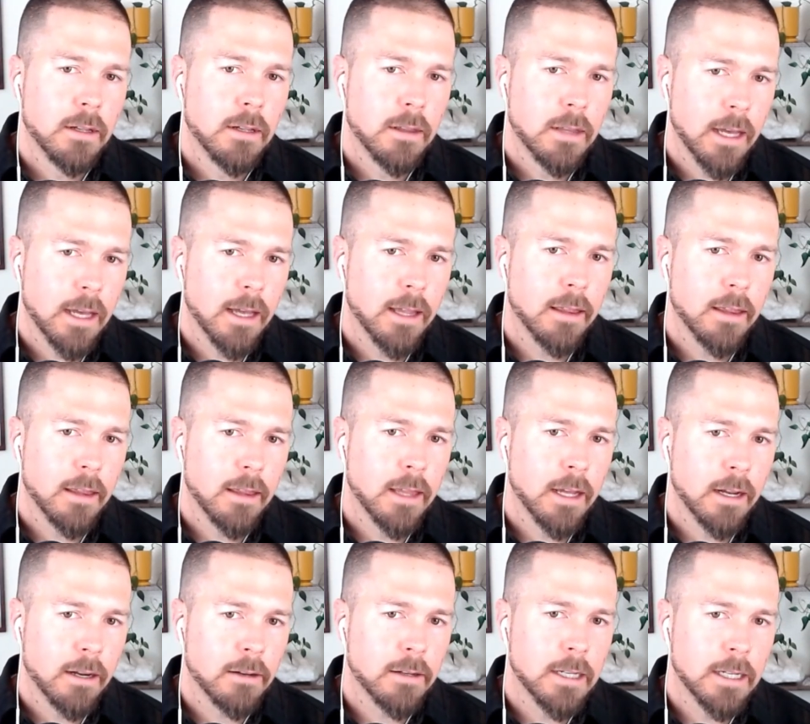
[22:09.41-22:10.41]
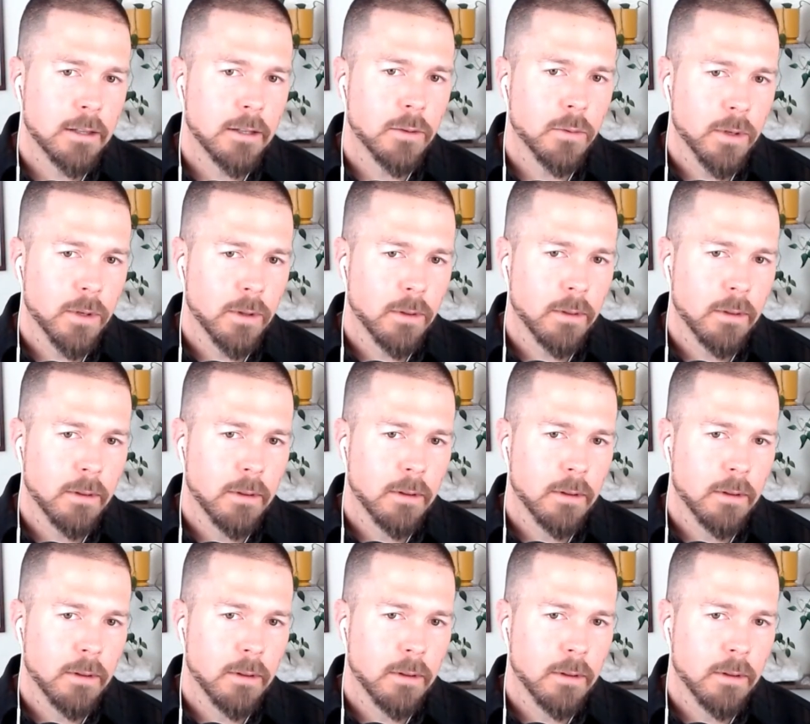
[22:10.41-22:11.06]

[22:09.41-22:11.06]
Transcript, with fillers: that they're dealing with